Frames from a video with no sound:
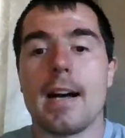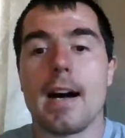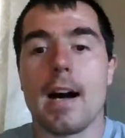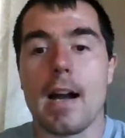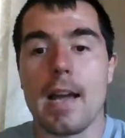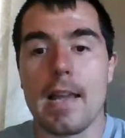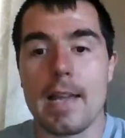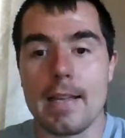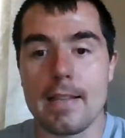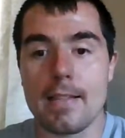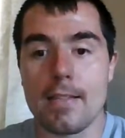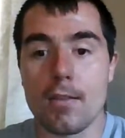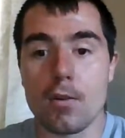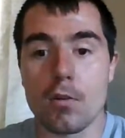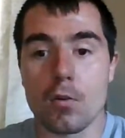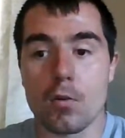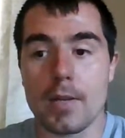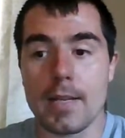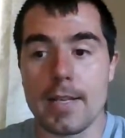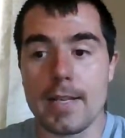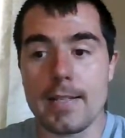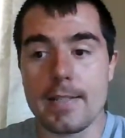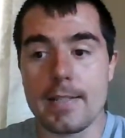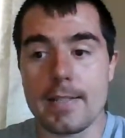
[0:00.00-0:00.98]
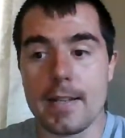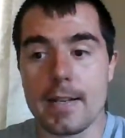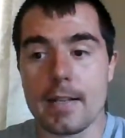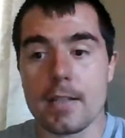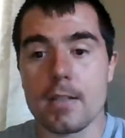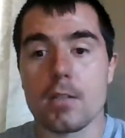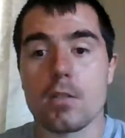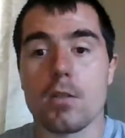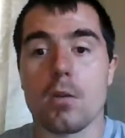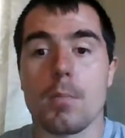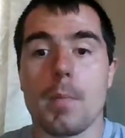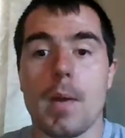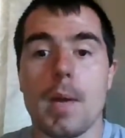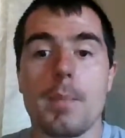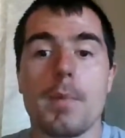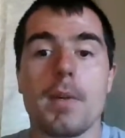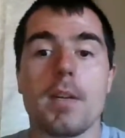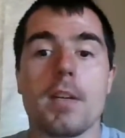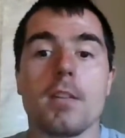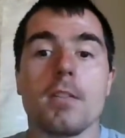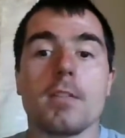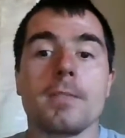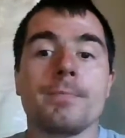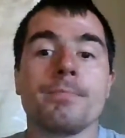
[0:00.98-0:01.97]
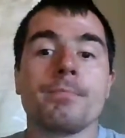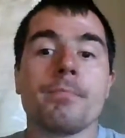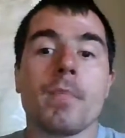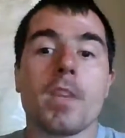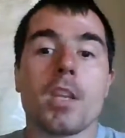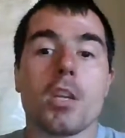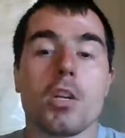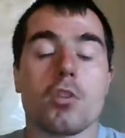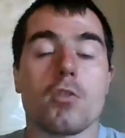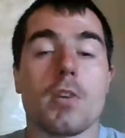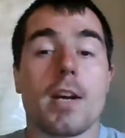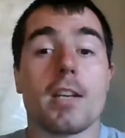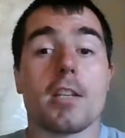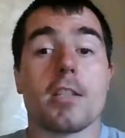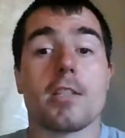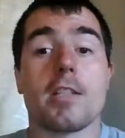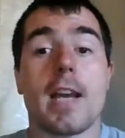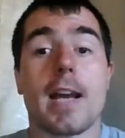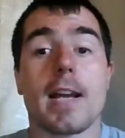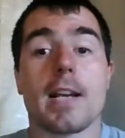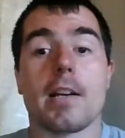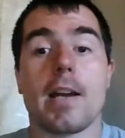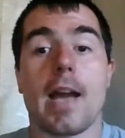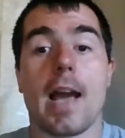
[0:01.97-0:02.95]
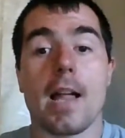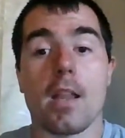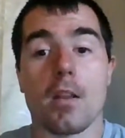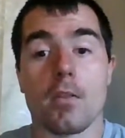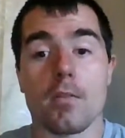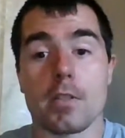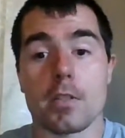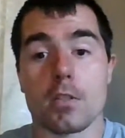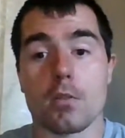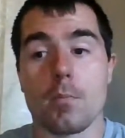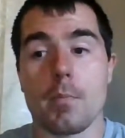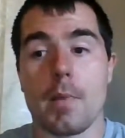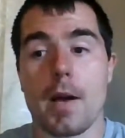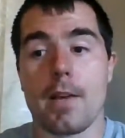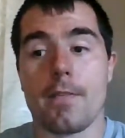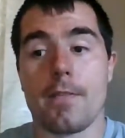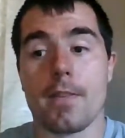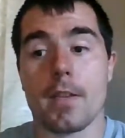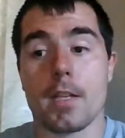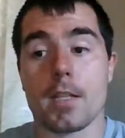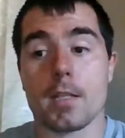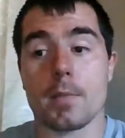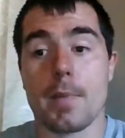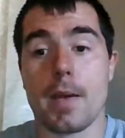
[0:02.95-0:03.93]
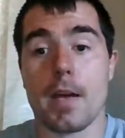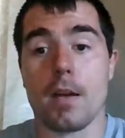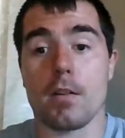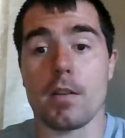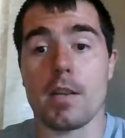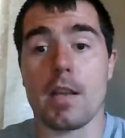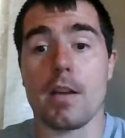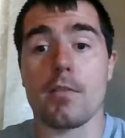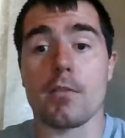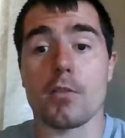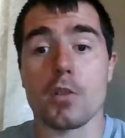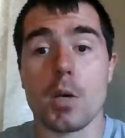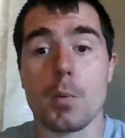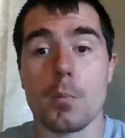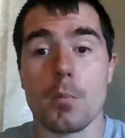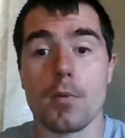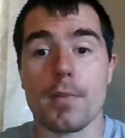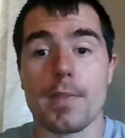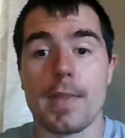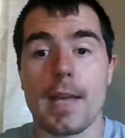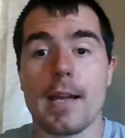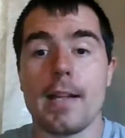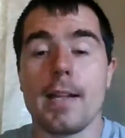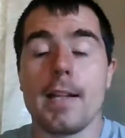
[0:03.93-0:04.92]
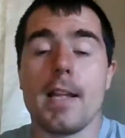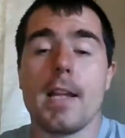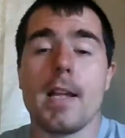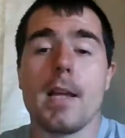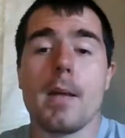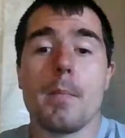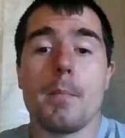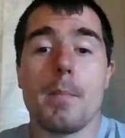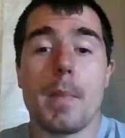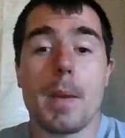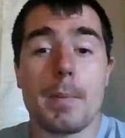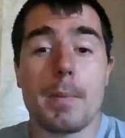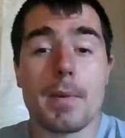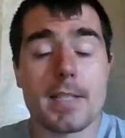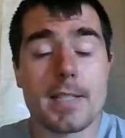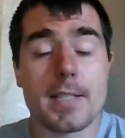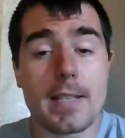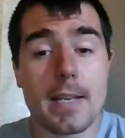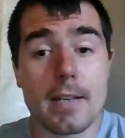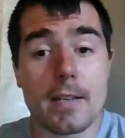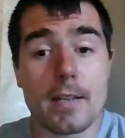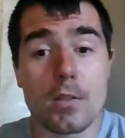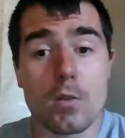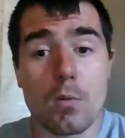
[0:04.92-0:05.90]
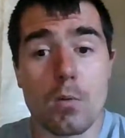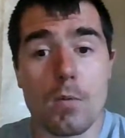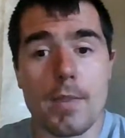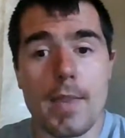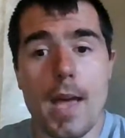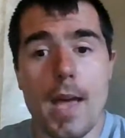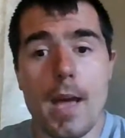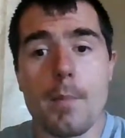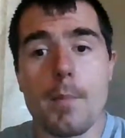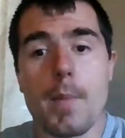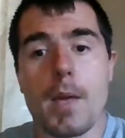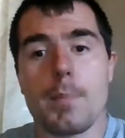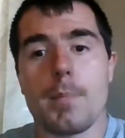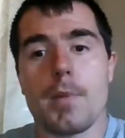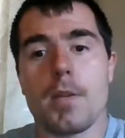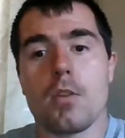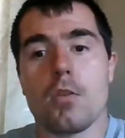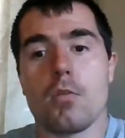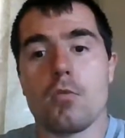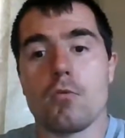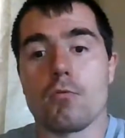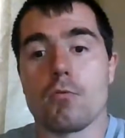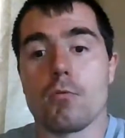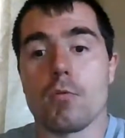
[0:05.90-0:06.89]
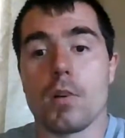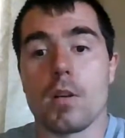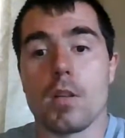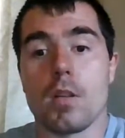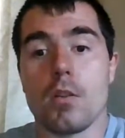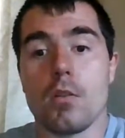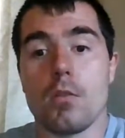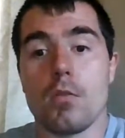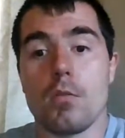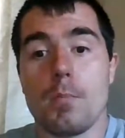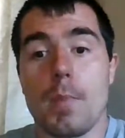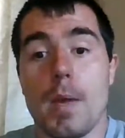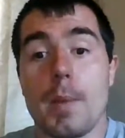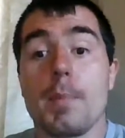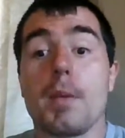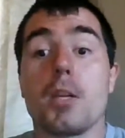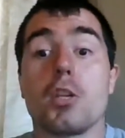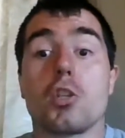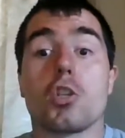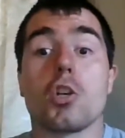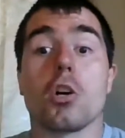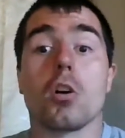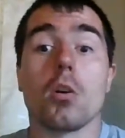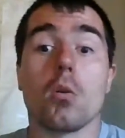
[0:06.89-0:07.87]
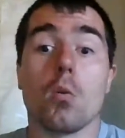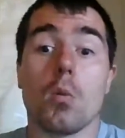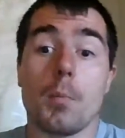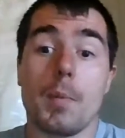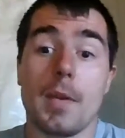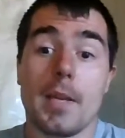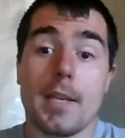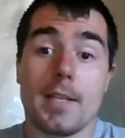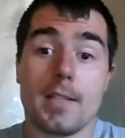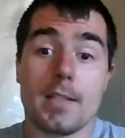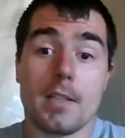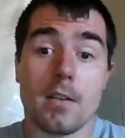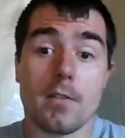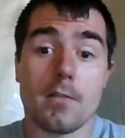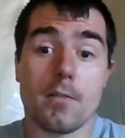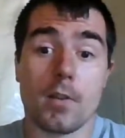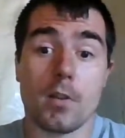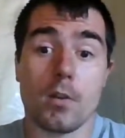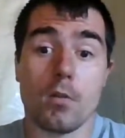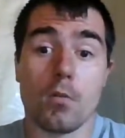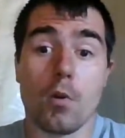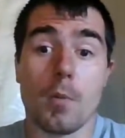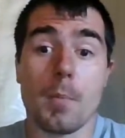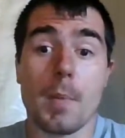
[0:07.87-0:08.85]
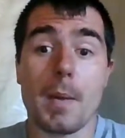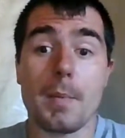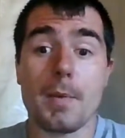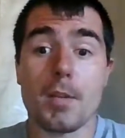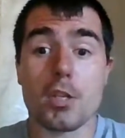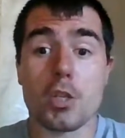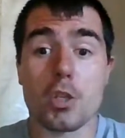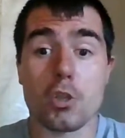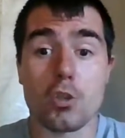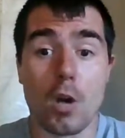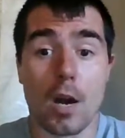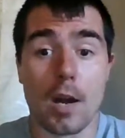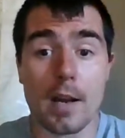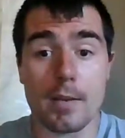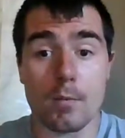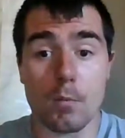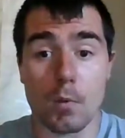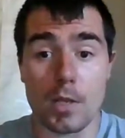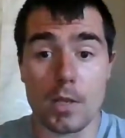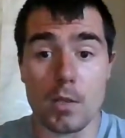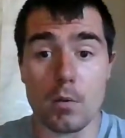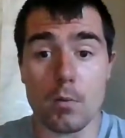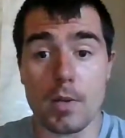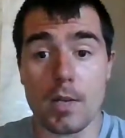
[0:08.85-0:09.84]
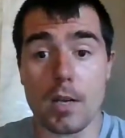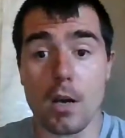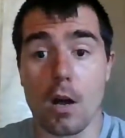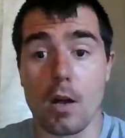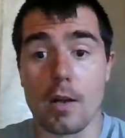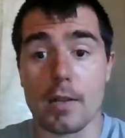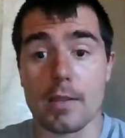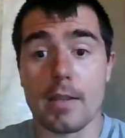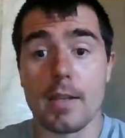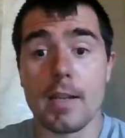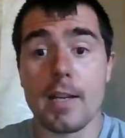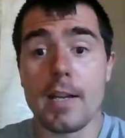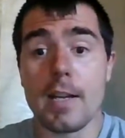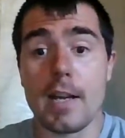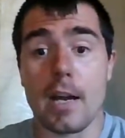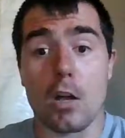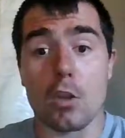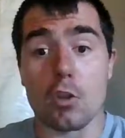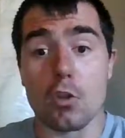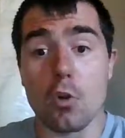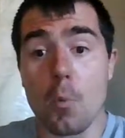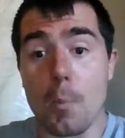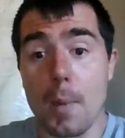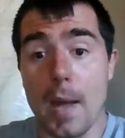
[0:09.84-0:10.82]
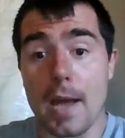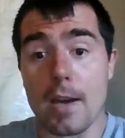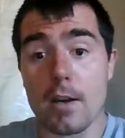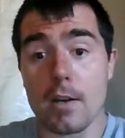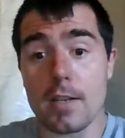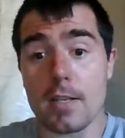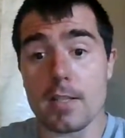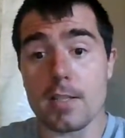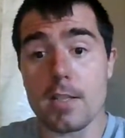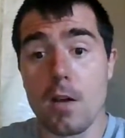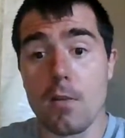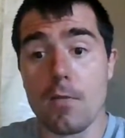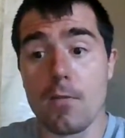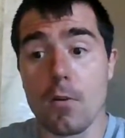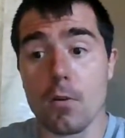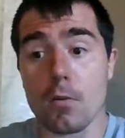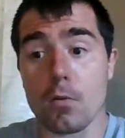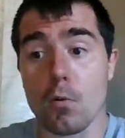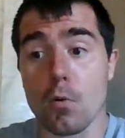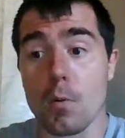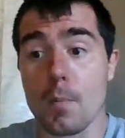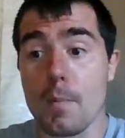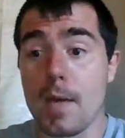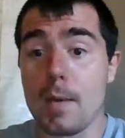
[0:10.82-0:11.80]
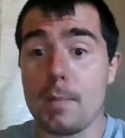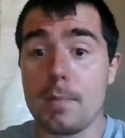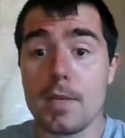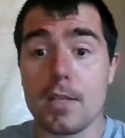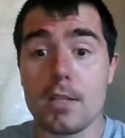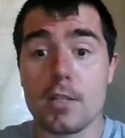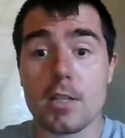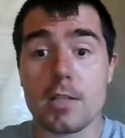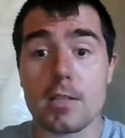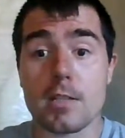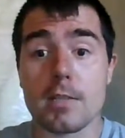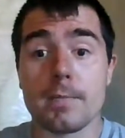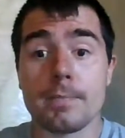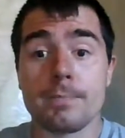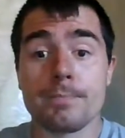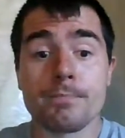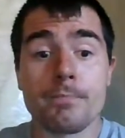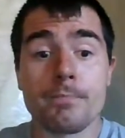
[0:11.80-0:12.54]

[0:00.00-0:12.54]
a little easier? So maybe you're trying to check calories through MyFitnessPal and you're having trouble with that. Maybe instead of doing that, maybe maybe a journal would be easier for you, or maybe just jotting what you eat on a notepad on your cell phone, or maybe just